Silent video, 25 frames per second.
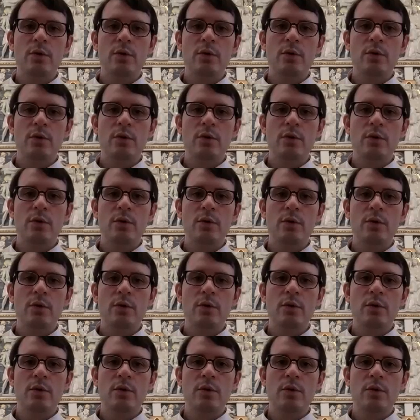
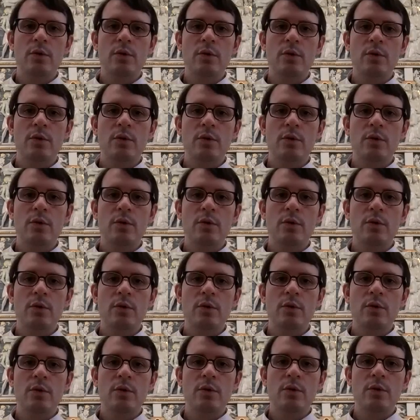understand
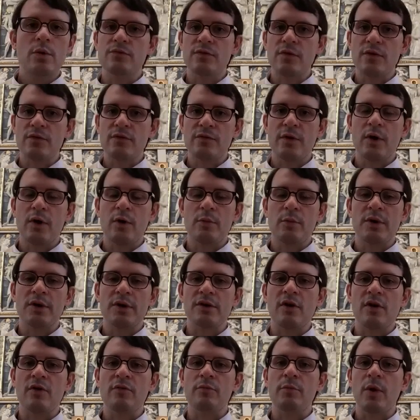better
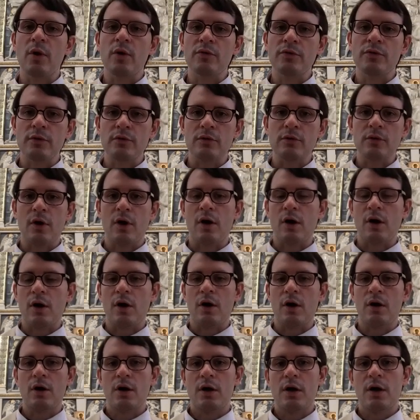that Jesus is the
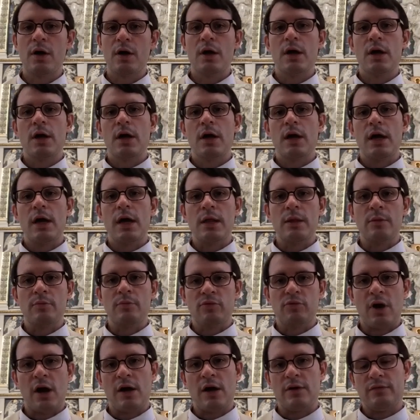fulfillment of
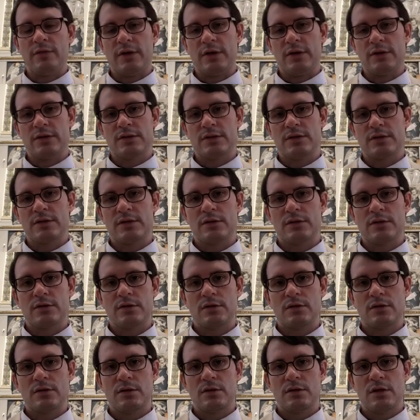both the law
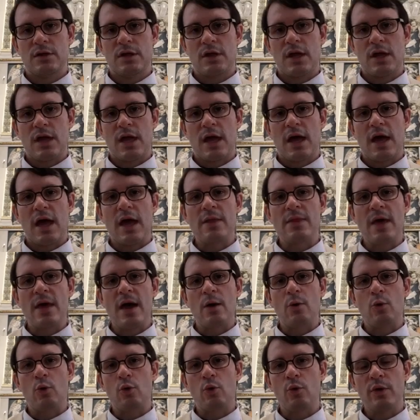and the
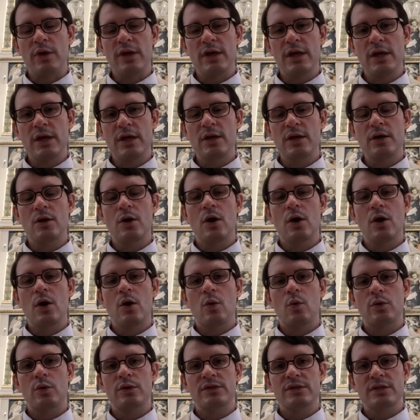prophets,
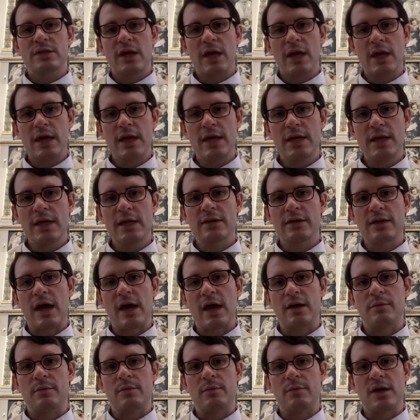and that we
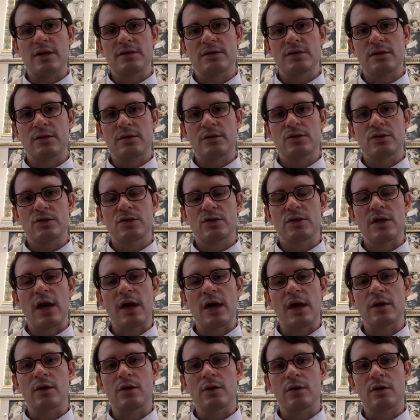would take
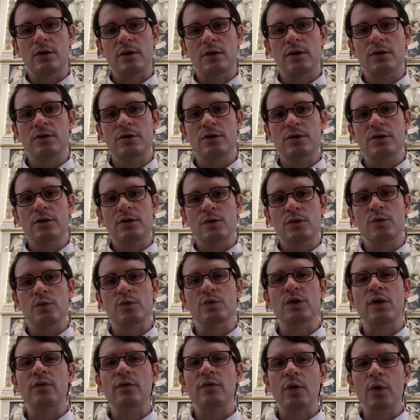that message,
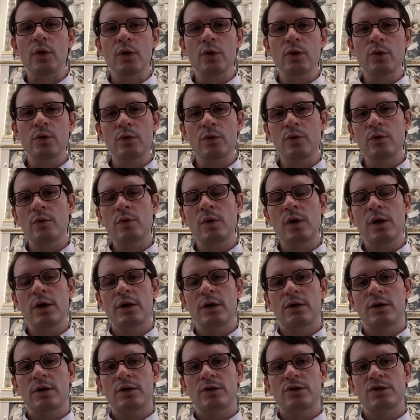that good news
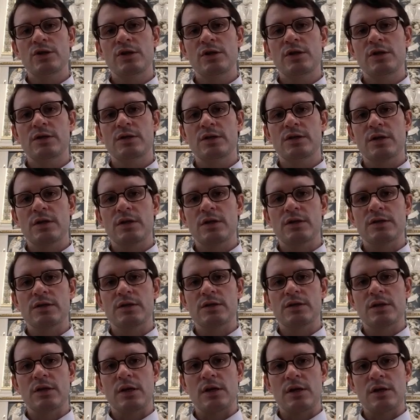of who
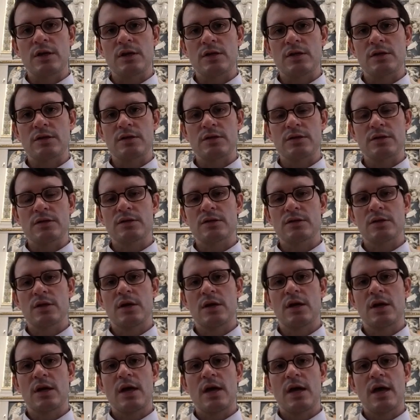Jesus
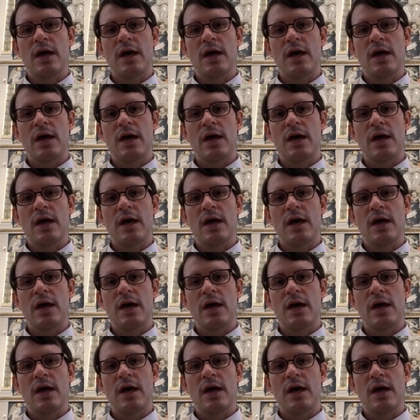is,